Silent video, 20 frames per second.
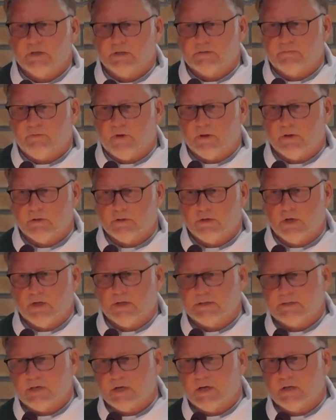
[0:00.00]
and as Father
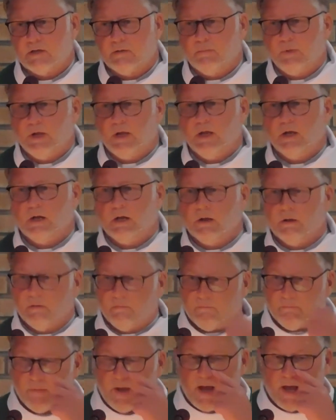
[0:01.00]
John said at the
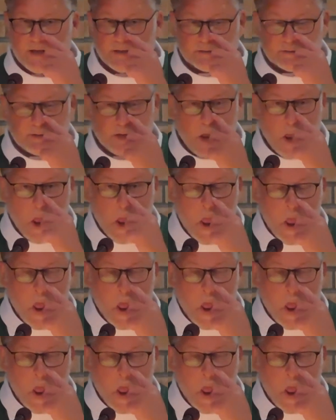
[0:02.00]
beginning of Mass,